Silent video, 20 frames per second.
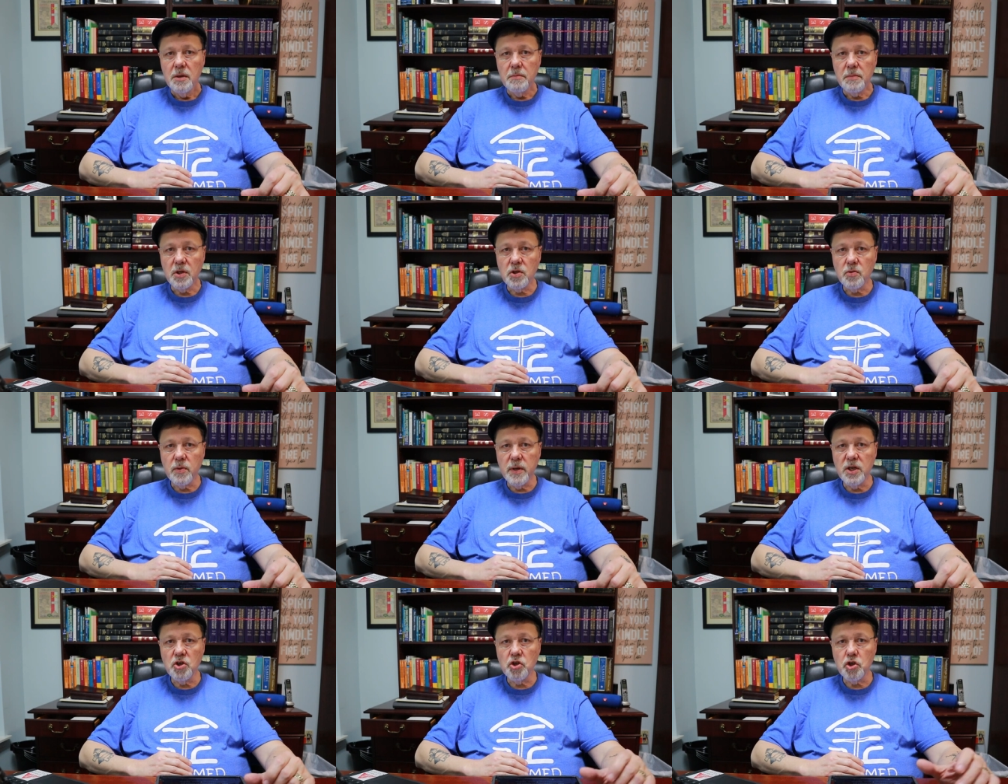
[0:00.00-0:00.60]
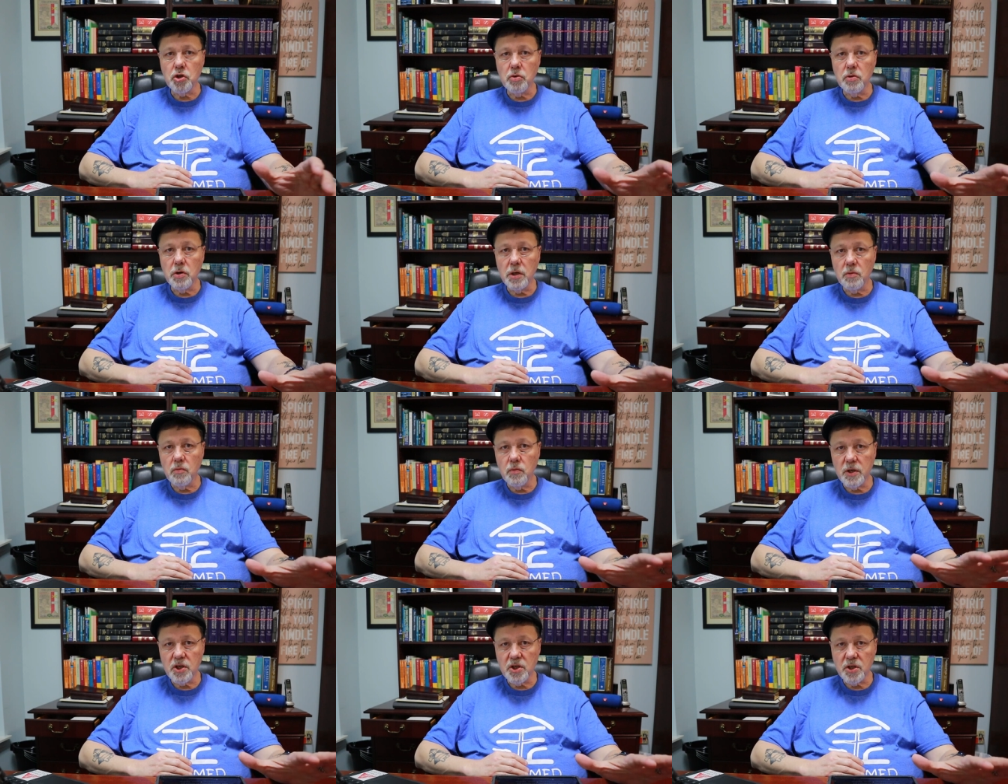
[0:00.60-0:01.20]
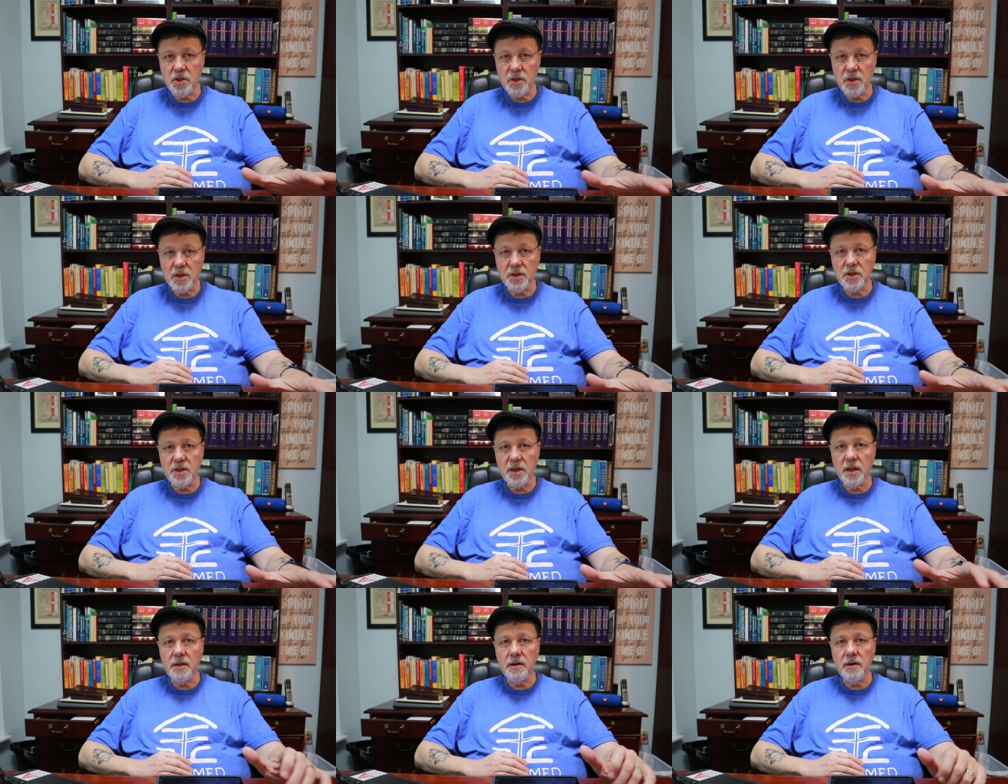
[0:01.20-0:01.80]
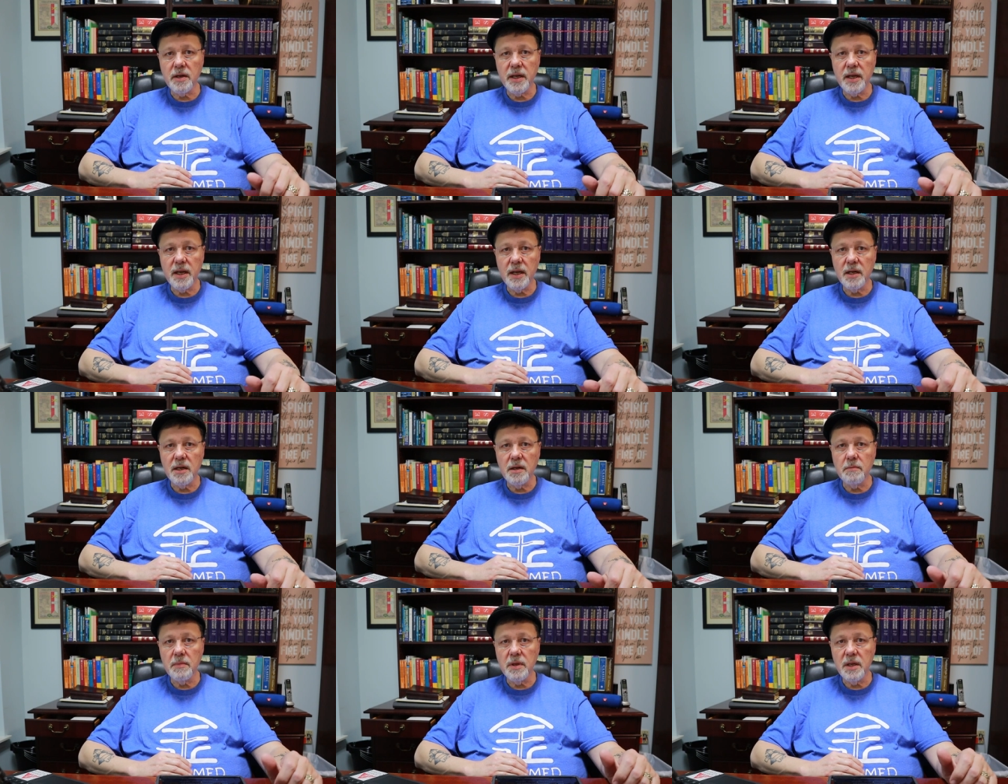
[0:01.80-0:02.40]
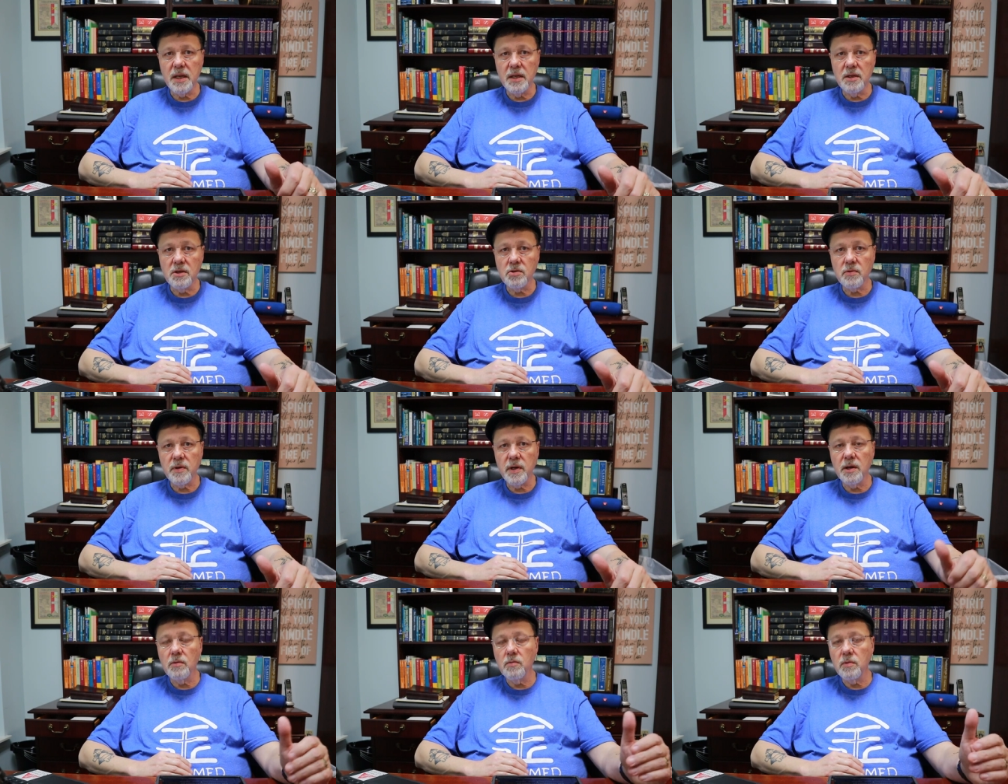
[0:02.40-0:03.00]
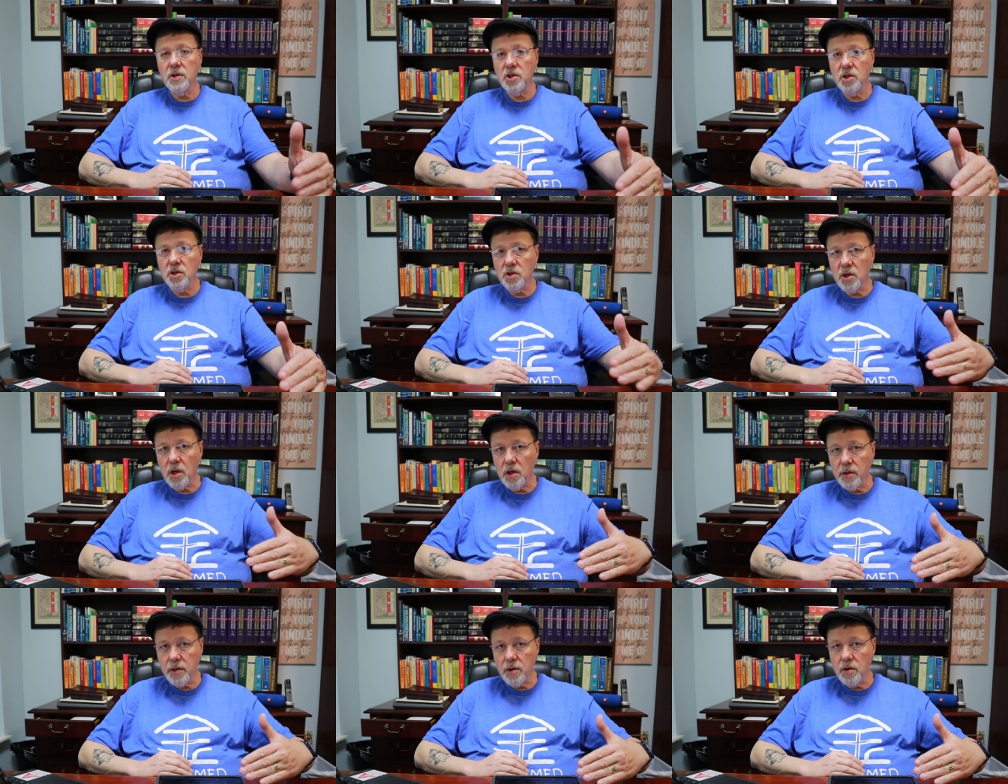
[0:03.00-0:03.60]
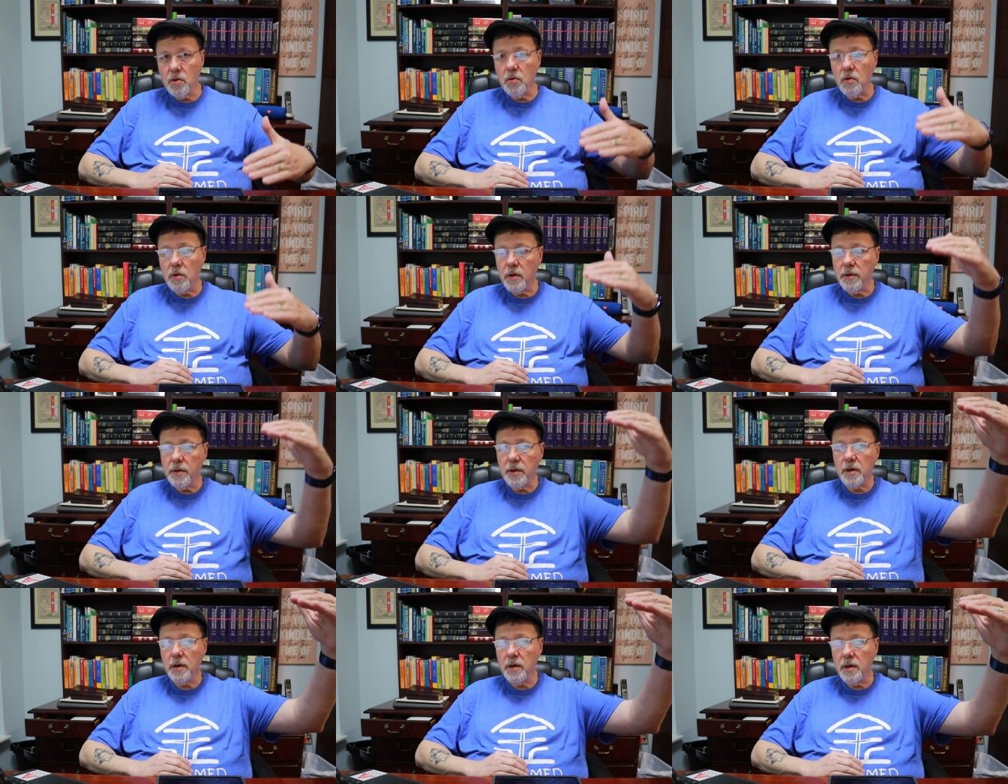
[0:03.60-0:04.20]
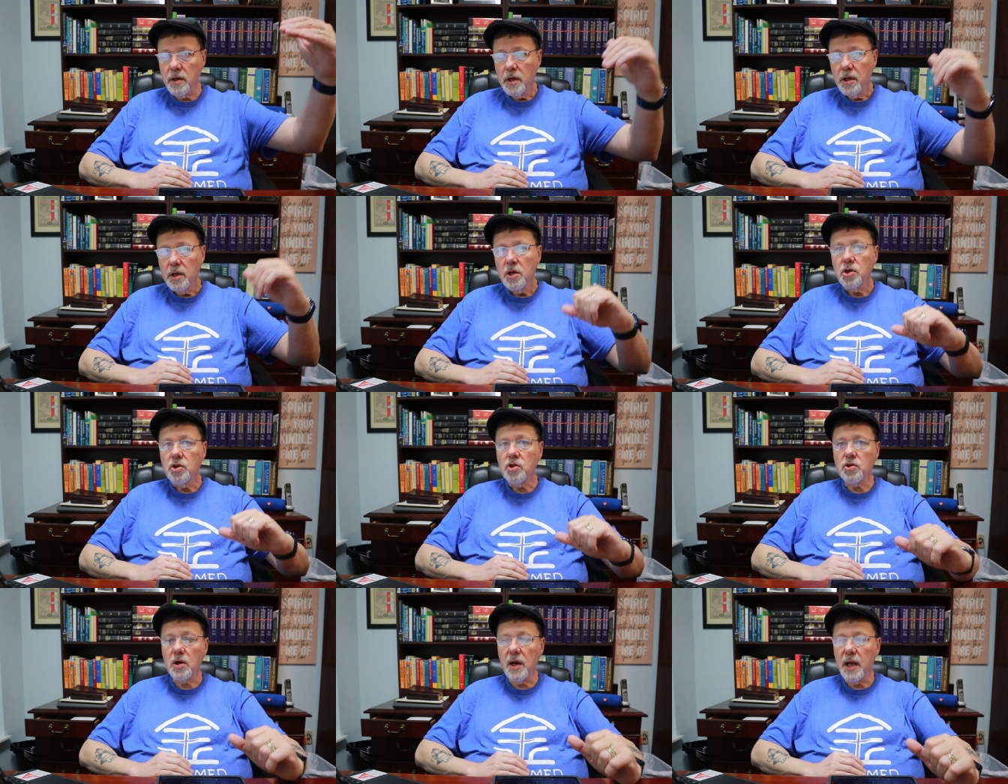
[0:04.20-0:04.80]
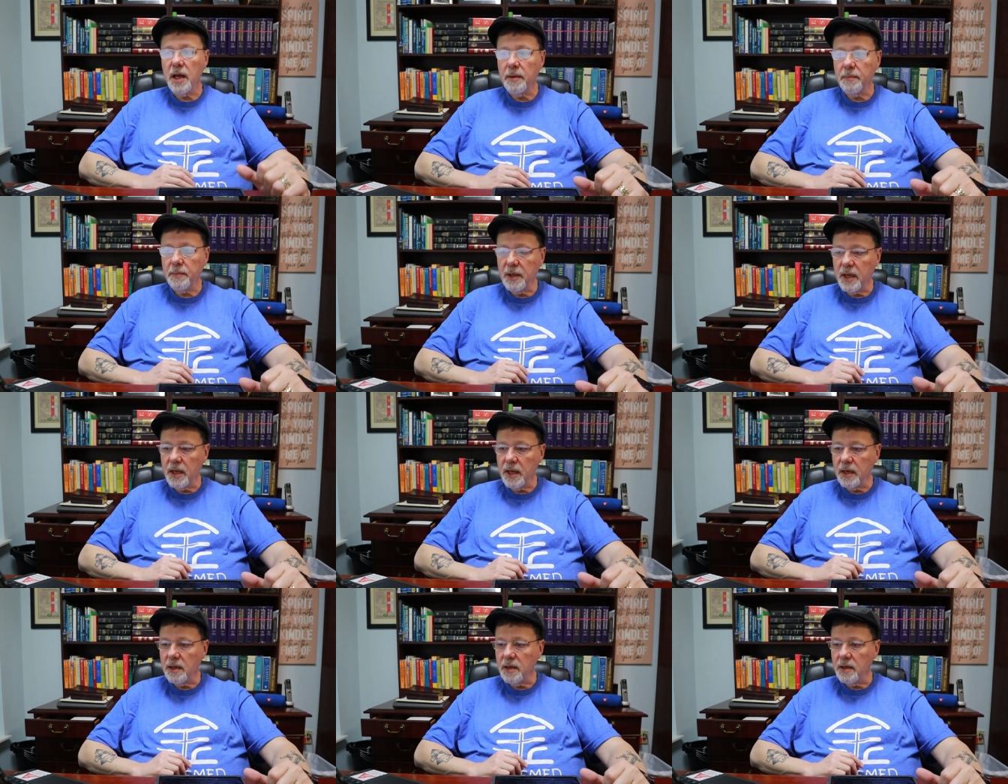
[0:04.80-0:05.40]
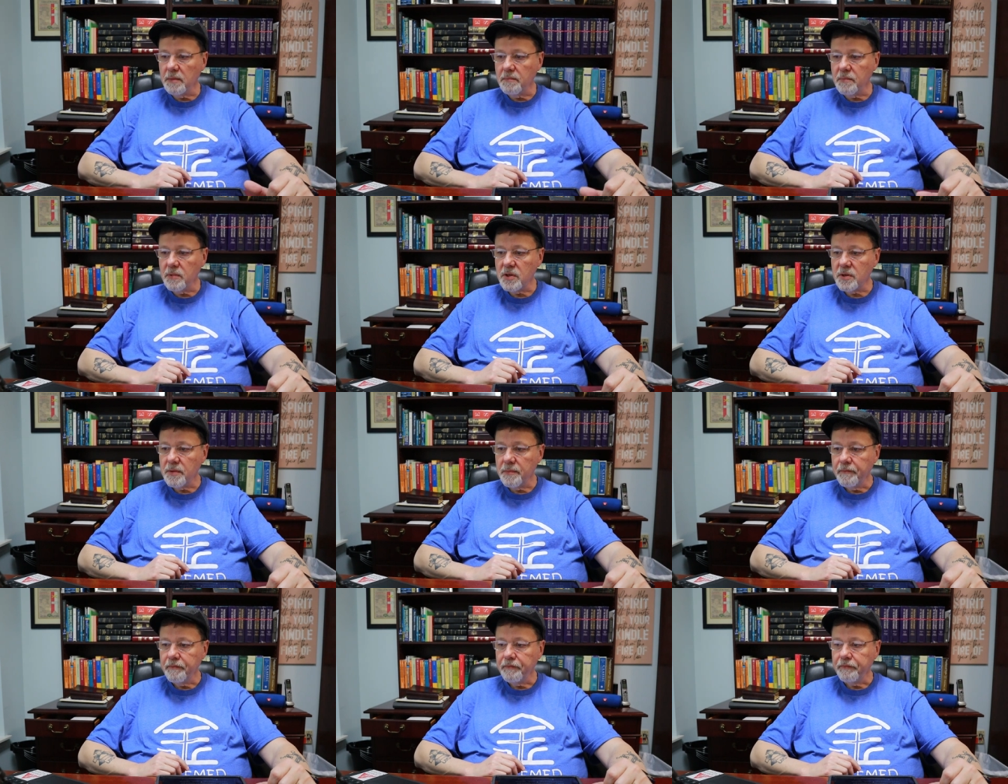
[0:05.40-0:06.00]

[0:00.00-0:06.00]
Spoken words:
between Judah, which is the southern kingdom, and Israel, which is all the northern tribe kingdoms.